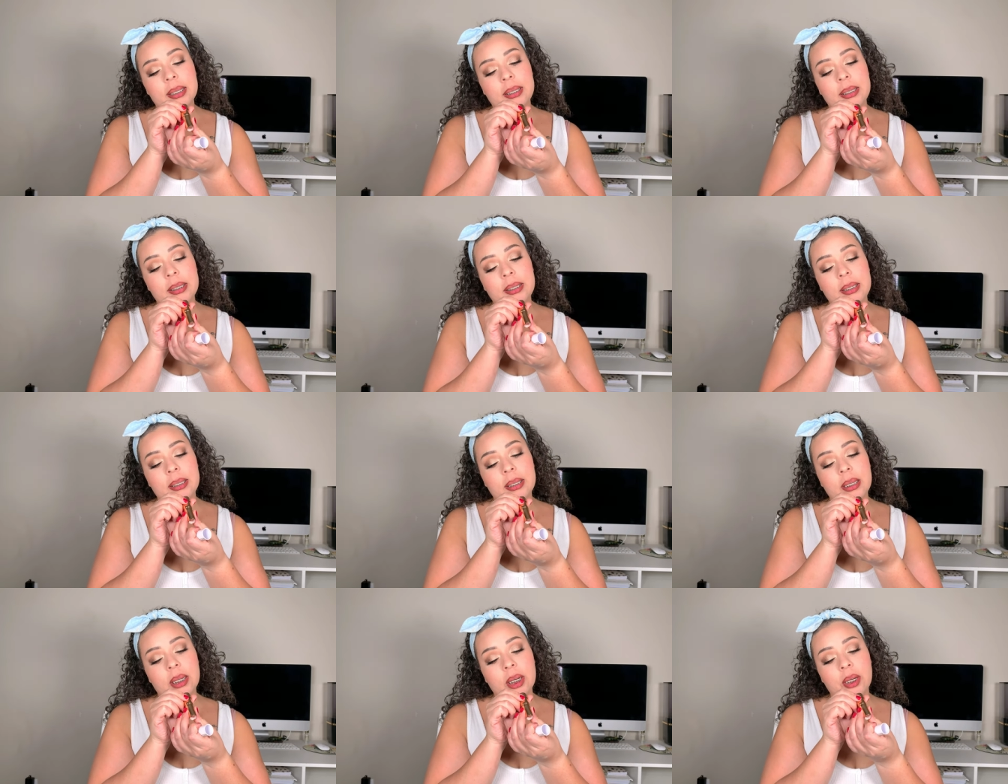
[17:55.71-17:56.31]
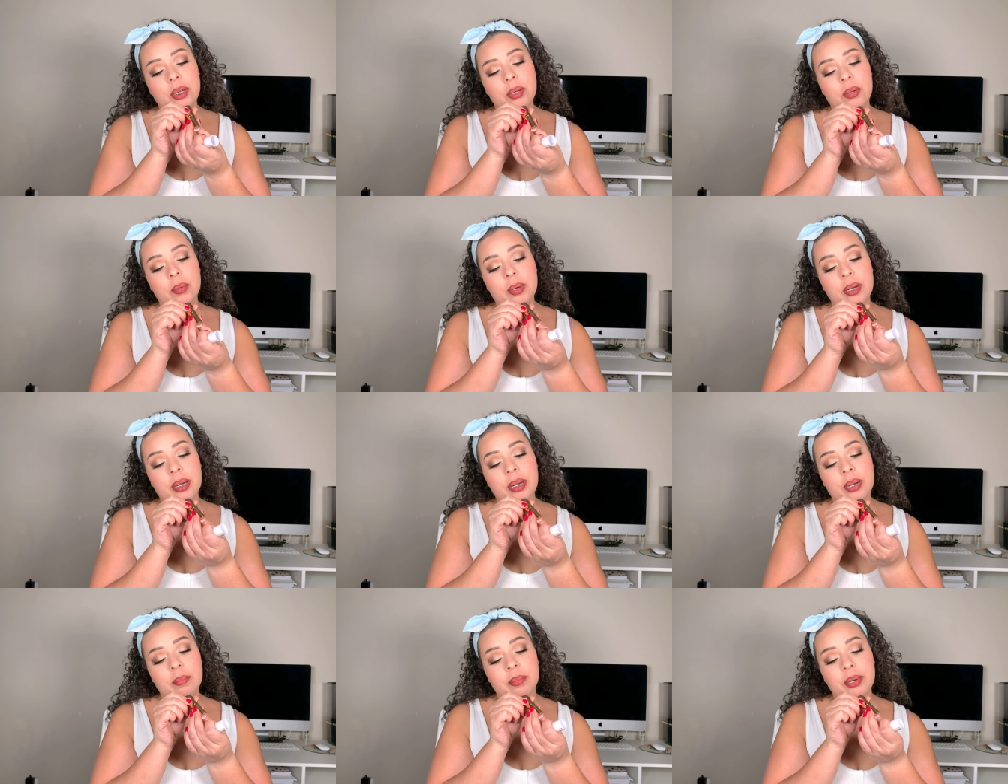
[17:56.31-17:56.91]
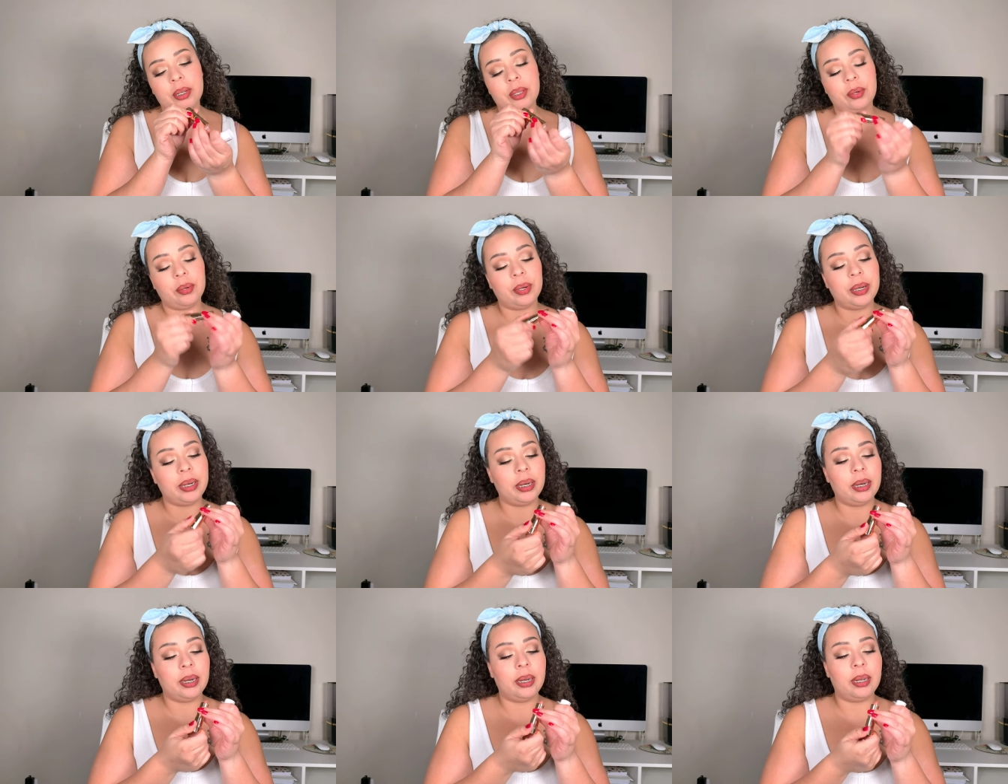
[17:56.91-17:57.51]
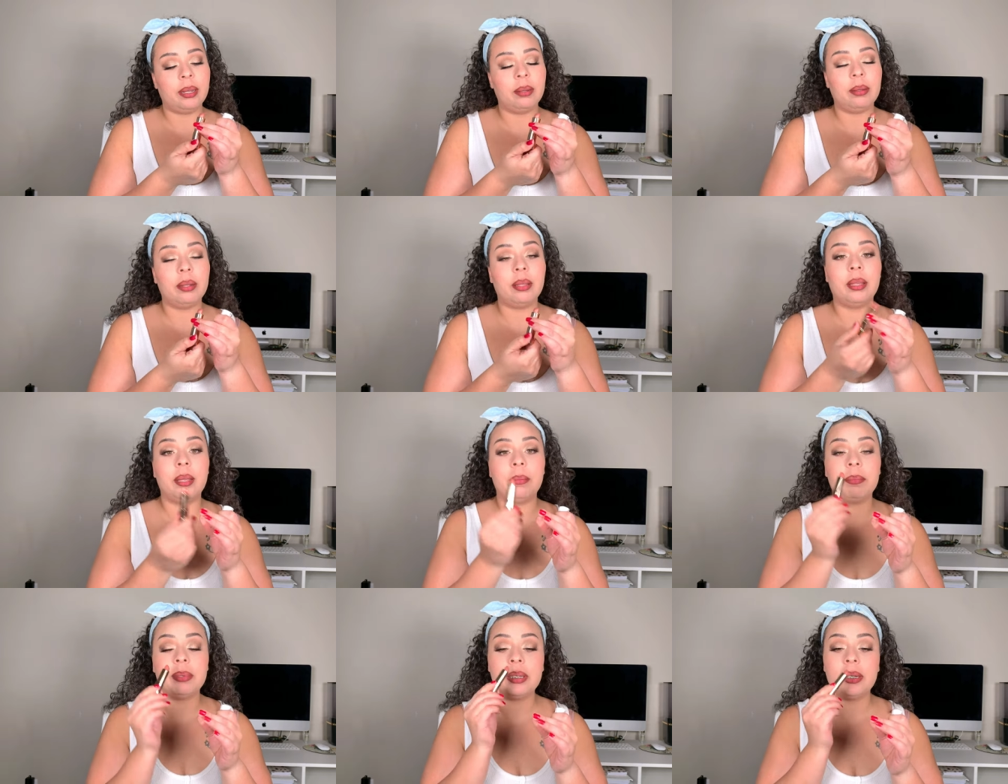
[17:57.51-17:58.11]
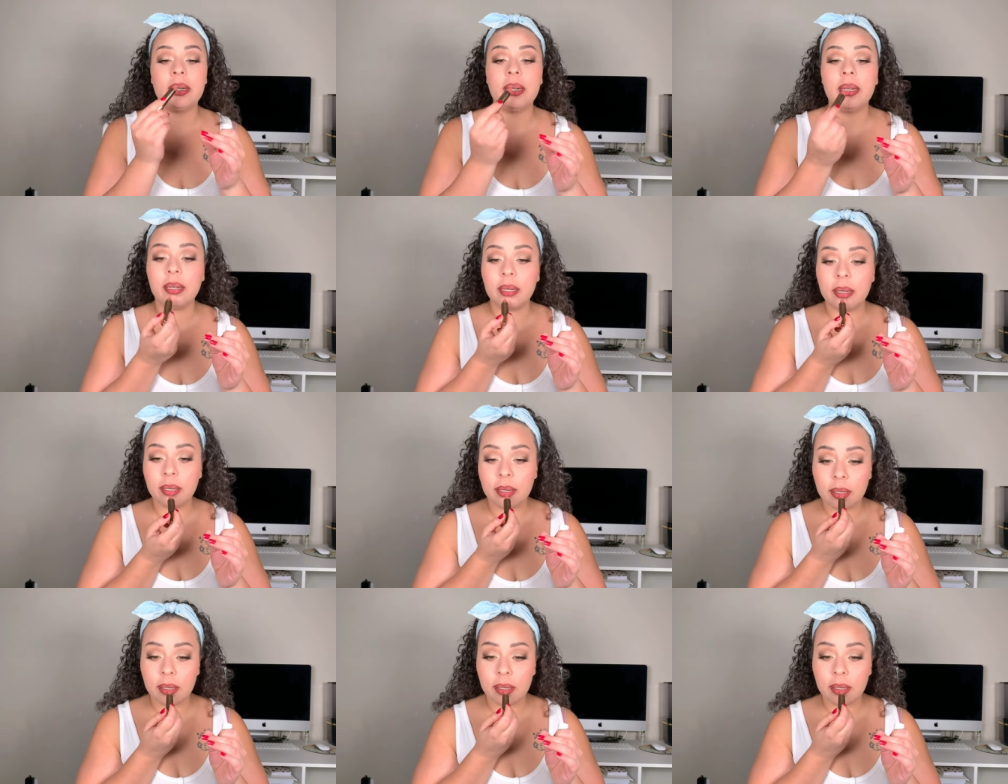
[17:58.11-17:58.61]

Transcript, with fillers: this is Nude number three lipstick.